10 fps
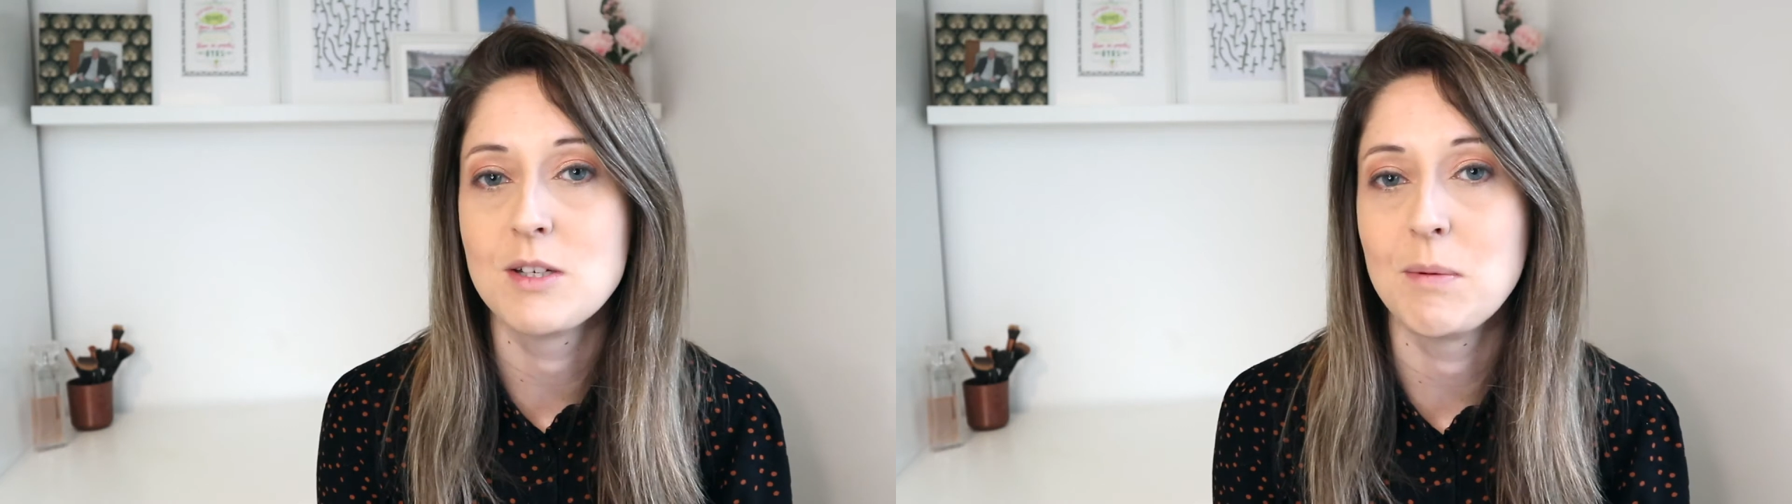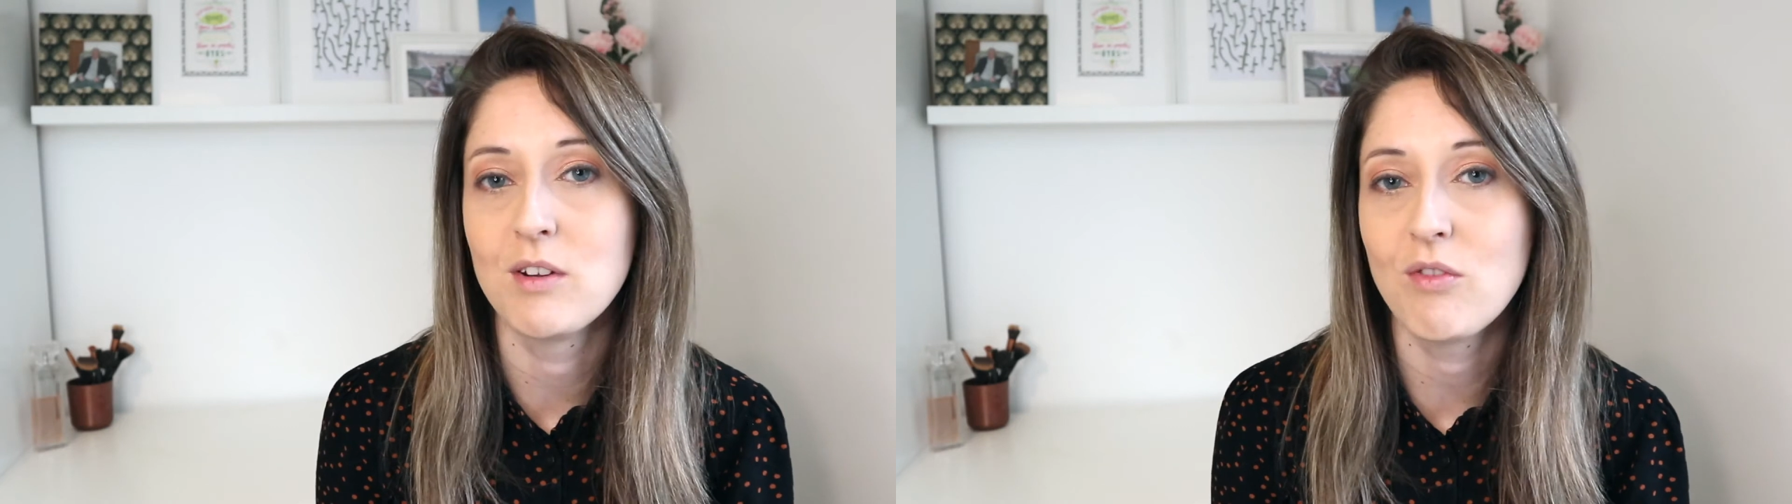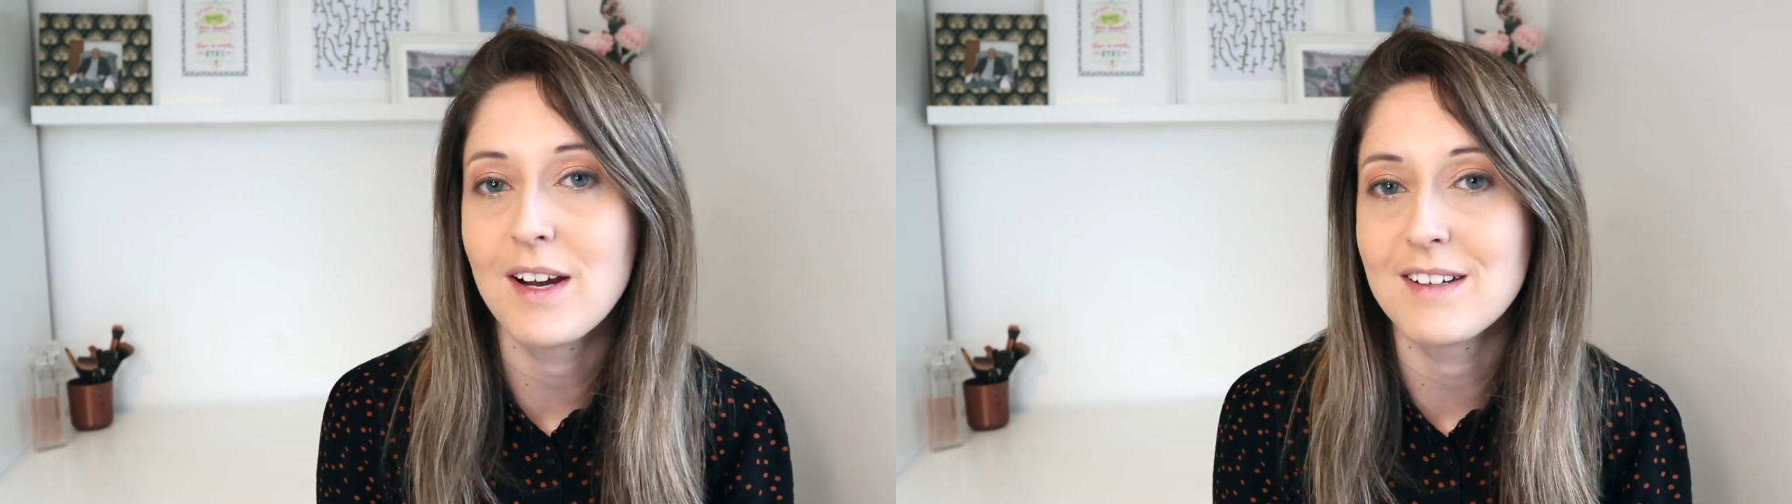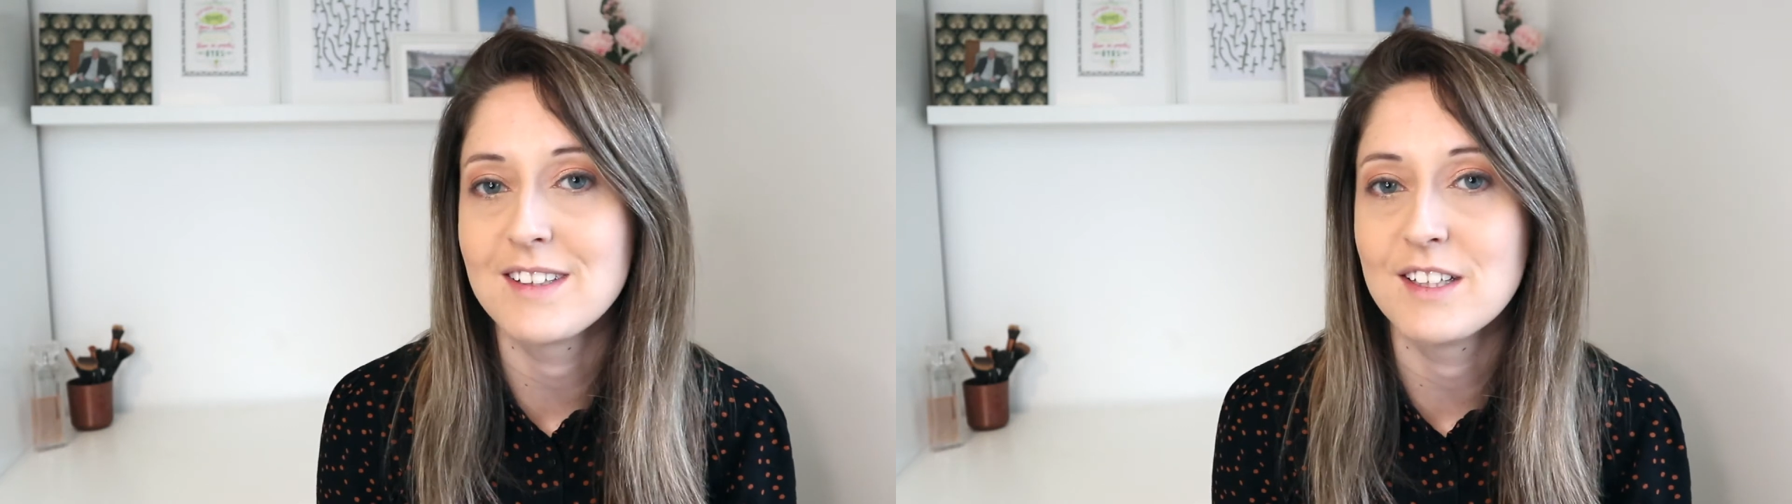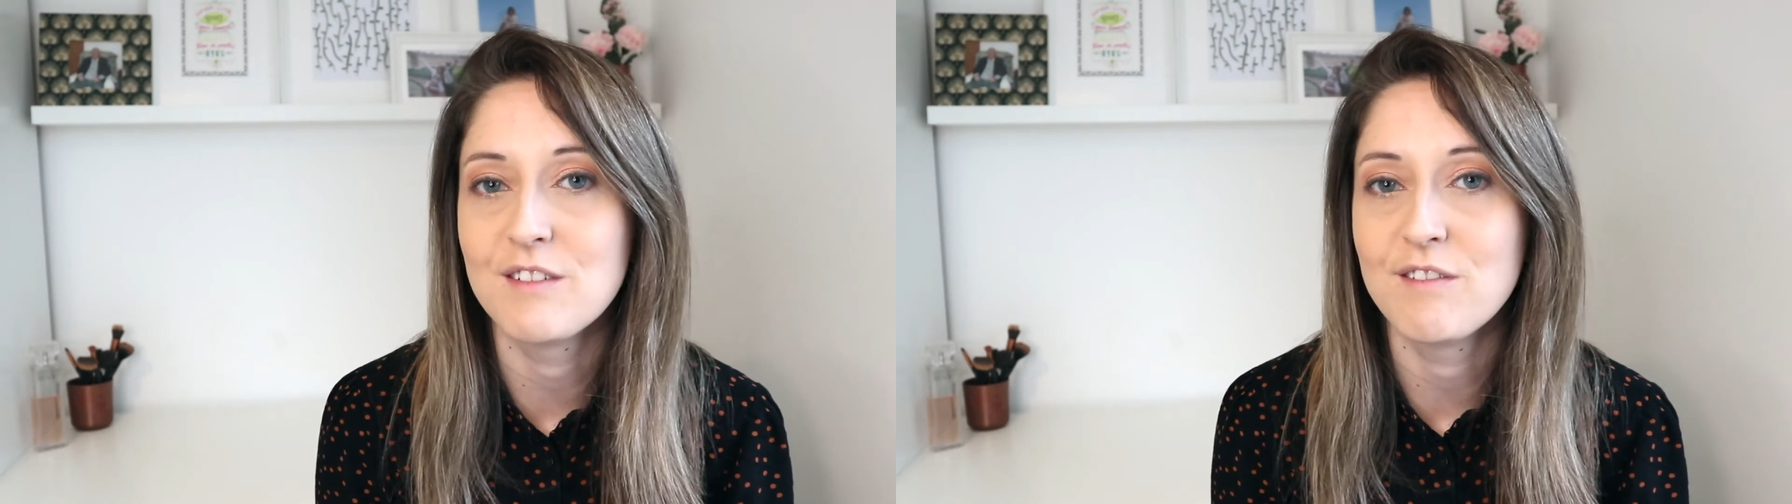to be the right
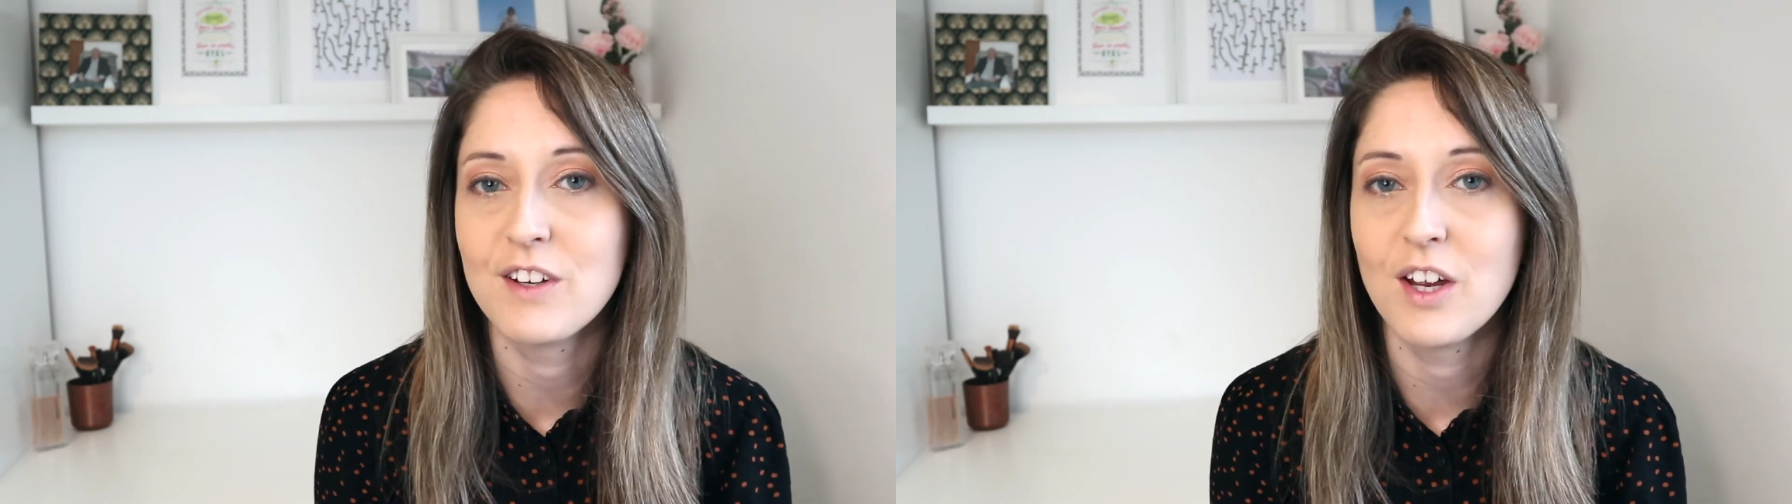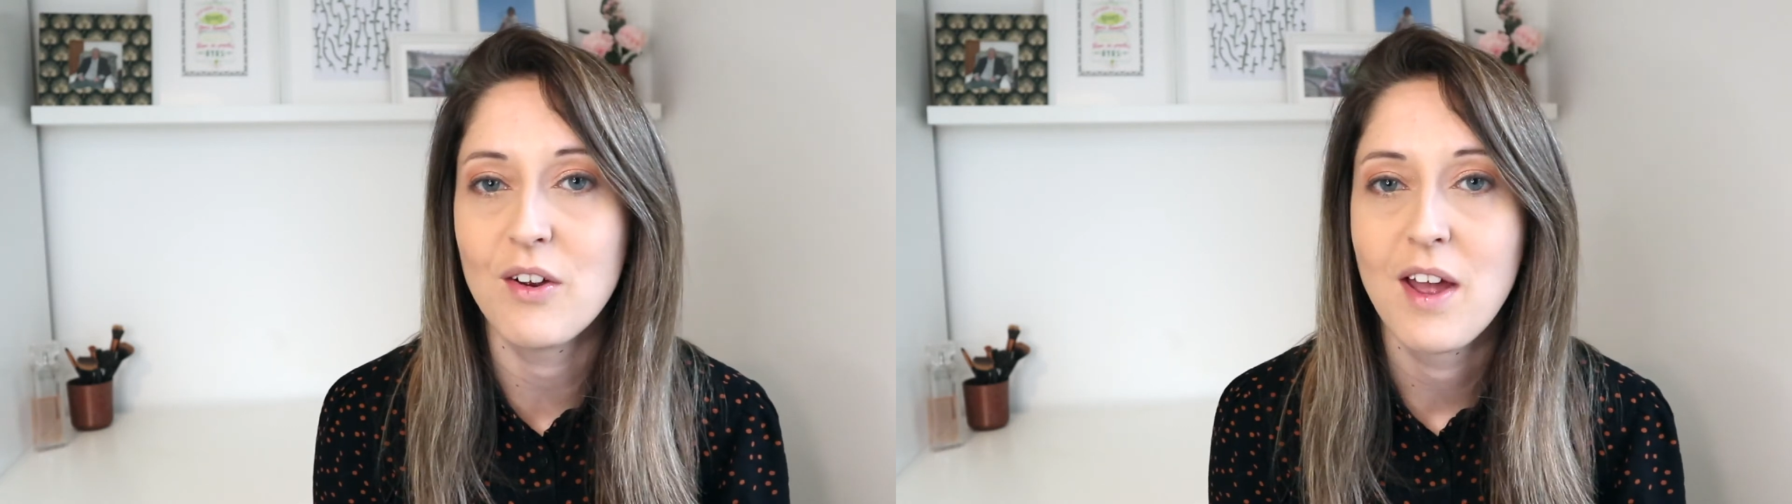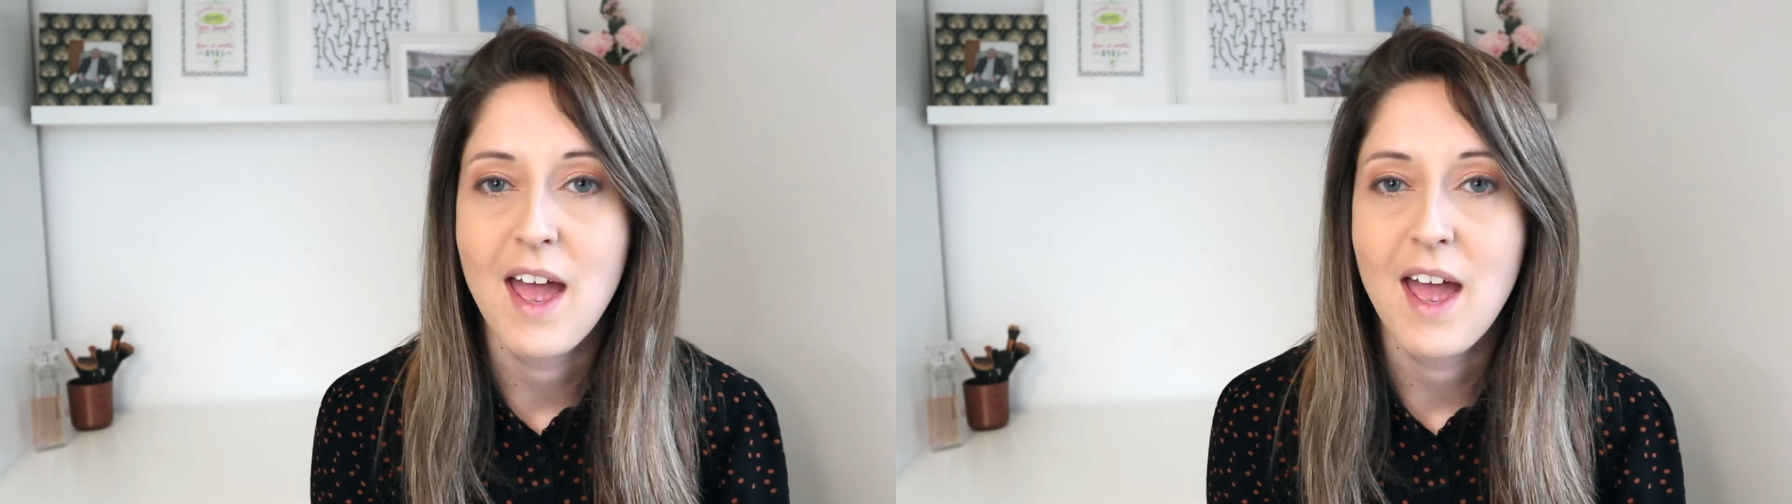decision for you,